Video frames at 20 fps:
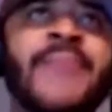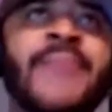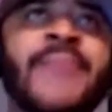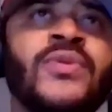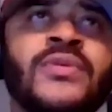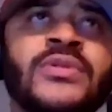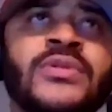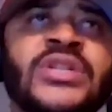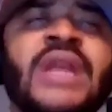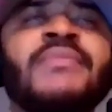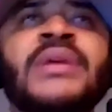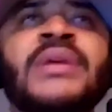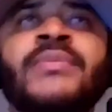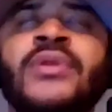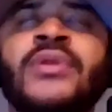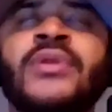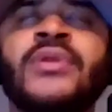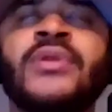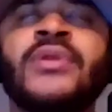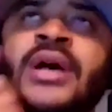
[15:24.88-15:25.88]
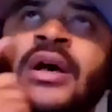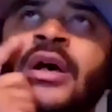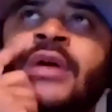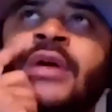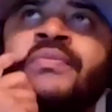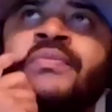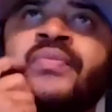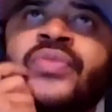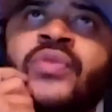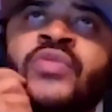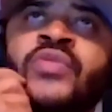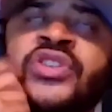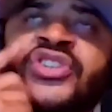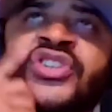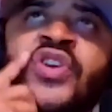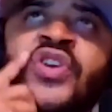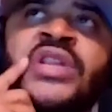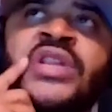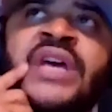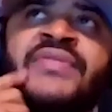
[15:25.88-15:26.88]
because I remember when the show
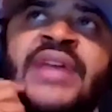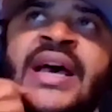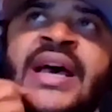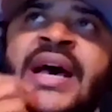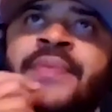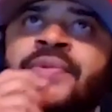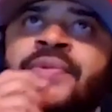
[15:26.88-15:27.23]
left Apple,